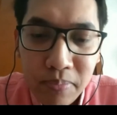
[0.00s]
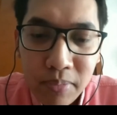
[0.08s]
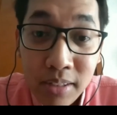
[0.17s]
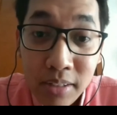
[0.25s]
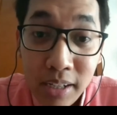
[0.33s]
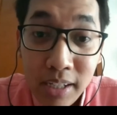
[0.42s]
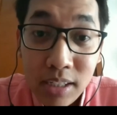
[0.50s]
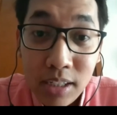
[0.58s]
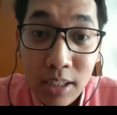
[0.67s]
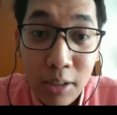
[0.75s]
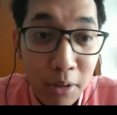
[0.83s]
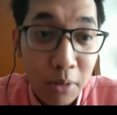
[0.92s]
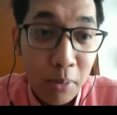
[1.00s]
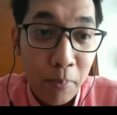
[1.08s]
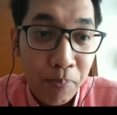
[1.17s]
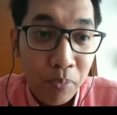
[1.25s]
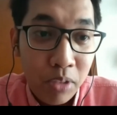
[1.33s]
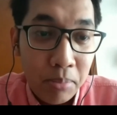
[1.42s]
take law
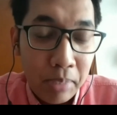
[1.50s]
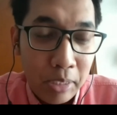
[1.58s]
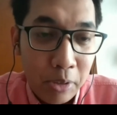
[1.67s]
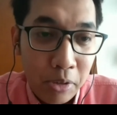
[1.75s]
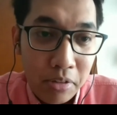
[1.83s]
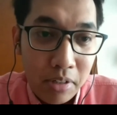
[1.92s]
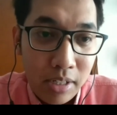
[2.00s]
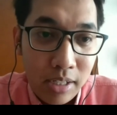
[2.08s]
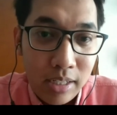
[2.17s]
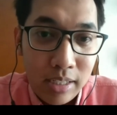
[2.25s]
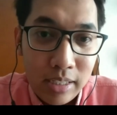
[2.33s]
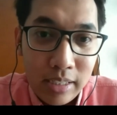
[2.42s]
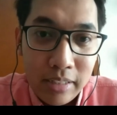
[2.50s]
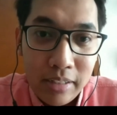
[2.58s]
because uh,